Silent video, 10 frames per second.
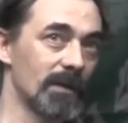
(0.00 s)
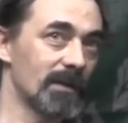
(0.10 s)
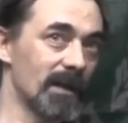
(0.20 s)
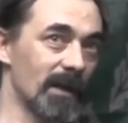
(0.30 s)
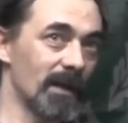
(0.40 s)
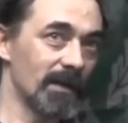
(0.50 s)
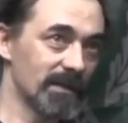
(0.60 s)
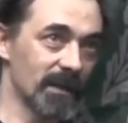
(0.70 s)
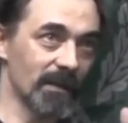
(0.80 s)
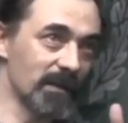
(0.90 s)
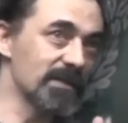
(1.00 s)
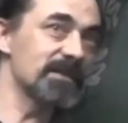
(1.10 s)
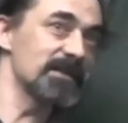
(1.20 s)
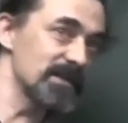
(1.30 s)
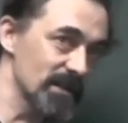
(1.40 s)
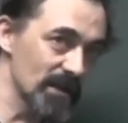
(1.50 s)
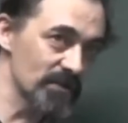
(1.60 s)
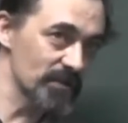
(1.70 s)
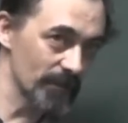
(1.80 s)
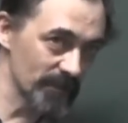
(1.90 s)
common
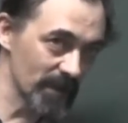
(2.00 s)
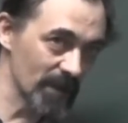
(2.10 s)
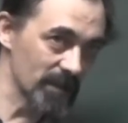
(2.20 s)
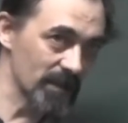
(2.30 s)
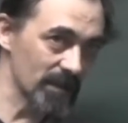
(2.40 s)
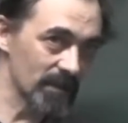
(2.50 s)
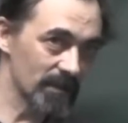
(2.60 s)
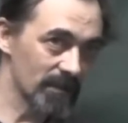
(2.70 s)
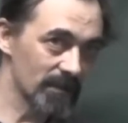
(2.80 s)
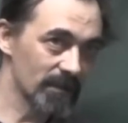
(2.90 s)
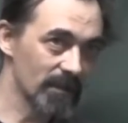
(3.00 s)
communication through the government.